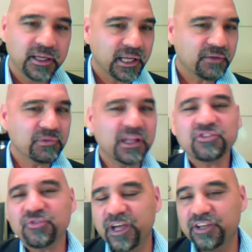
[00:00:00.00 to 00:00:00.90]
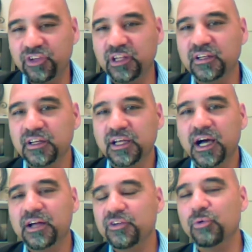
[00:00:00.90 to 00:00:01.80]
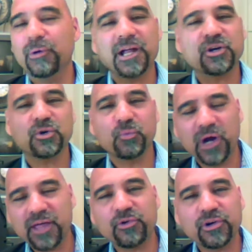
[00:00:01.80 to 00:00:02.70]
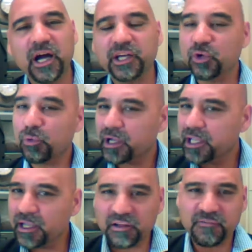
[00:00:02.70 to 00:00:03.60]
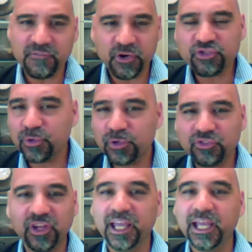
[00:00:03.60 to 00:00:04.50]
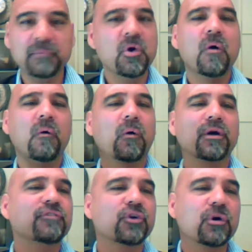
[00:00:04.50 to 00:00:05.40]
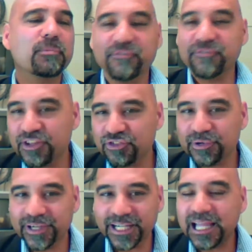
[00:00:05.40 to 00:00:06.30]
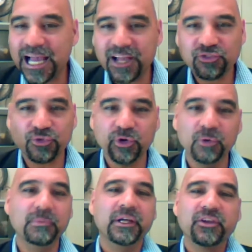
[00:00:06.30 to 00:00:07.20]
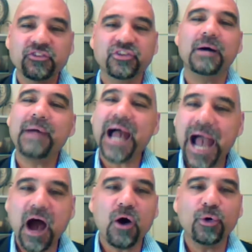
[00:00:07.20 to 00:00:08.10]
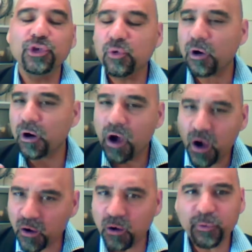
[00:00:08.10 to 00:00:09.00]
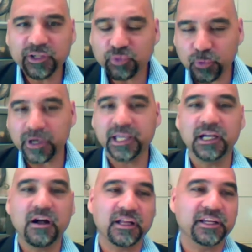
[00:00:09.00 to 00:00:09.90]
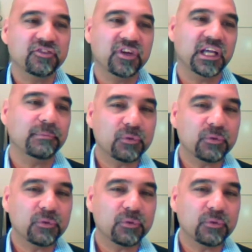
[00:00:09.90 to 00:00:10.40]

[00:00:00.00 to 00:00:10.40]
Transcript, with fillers: Let's face it, uh, no matter whether or not you're working on a virtual team or if you're a professor in a classroom, somehow you are always working on a team.